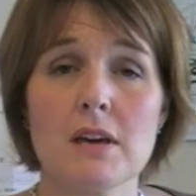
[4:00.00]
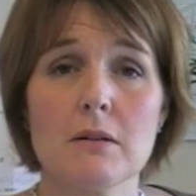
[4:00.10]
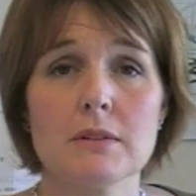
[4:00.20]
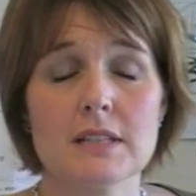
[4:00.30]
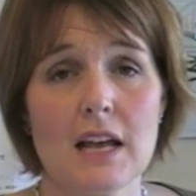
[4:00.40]
be
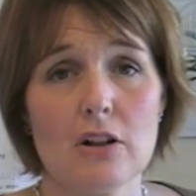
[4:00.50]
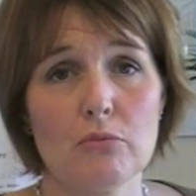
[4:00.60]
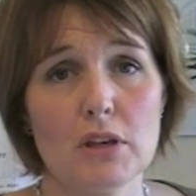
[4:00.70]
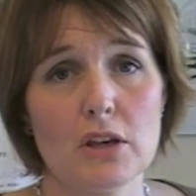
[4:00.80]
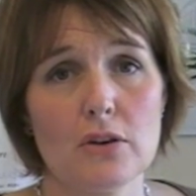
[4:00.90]
able to
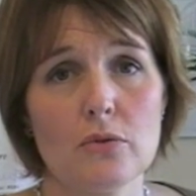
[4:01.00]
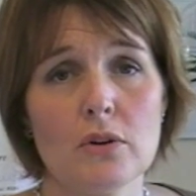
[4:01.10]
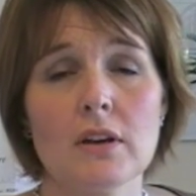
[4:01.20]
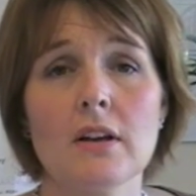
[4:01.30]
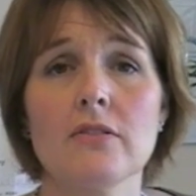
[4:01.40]
help you,
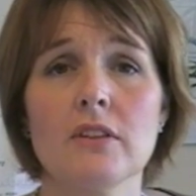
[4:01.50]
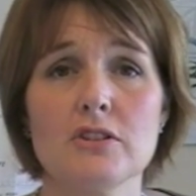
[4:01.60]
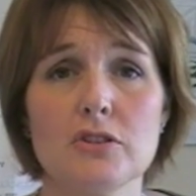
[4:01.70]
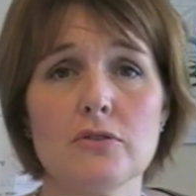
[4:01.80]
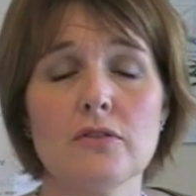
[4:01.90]
then
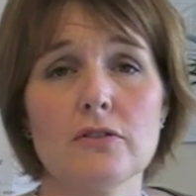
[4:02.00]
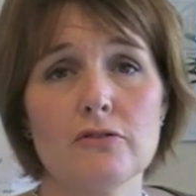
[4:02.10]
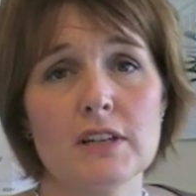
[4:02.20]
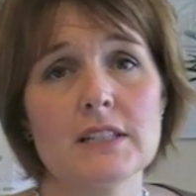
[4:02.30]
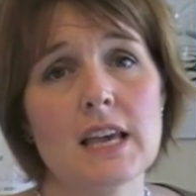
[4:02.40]
do feel
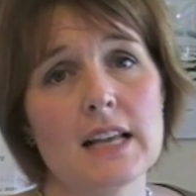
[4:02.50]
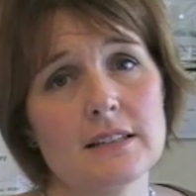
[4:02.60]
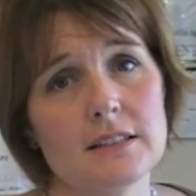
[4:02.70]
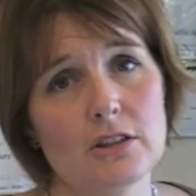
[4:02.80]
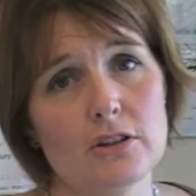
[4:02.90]
free to get
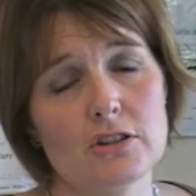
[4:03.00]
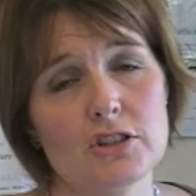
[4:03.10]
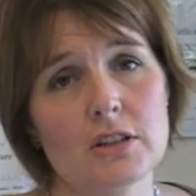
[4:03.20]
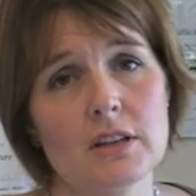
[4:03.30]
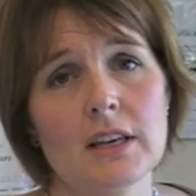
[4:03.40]
in
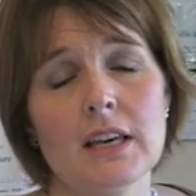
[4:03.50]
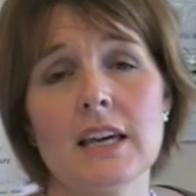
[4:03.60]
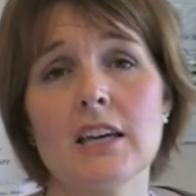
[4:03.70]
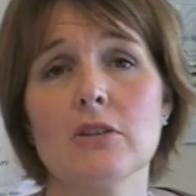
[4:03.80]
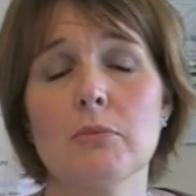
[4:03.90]
touch,
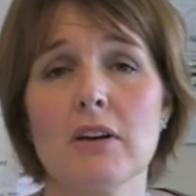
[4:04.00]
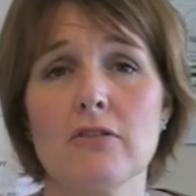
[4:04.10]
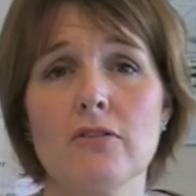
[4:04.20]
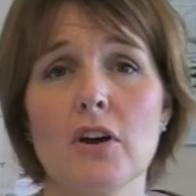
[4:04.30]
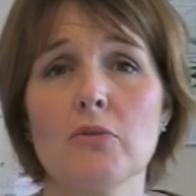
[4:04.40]
either by
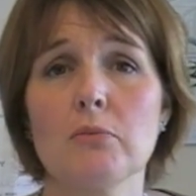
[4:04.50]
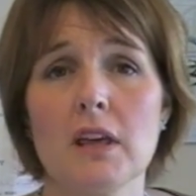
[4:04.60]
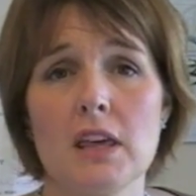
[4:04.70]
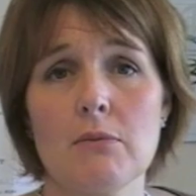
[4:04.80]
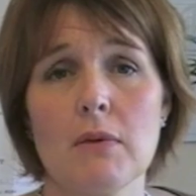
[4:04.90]
phone,
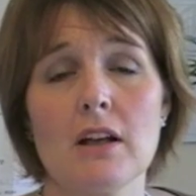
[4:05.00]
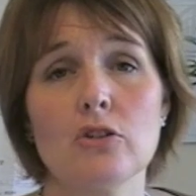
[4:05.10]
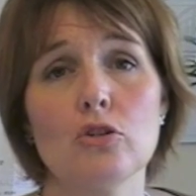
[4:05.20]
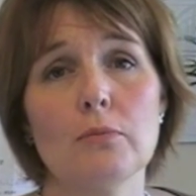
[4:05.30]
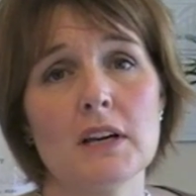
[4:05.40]
by email,
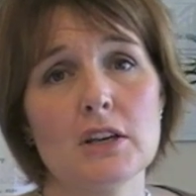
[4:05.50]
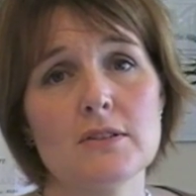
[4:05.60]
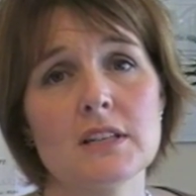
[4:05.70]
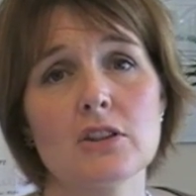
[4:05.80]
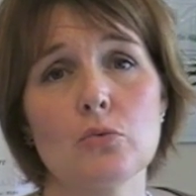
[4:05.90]
or by
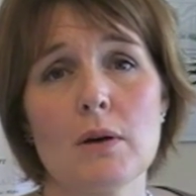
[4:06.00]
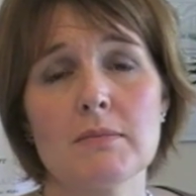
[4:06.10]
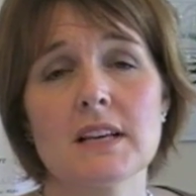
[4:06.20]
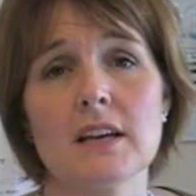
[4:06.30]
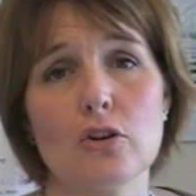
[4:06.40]
using the
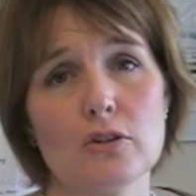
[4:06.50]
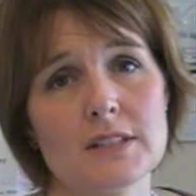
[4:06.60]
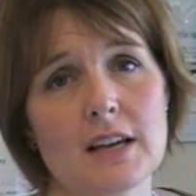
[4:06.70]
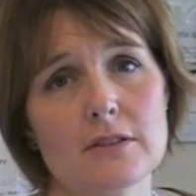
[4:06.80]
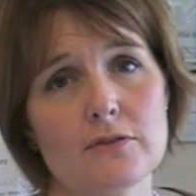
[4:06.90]
website
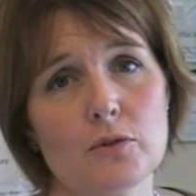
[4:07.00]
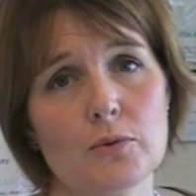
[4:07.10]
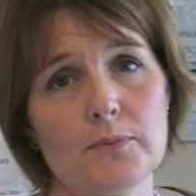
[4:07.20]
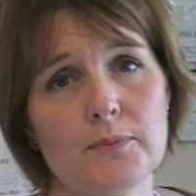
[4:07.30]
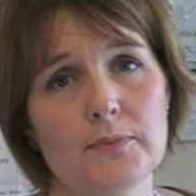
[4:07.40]
contact form.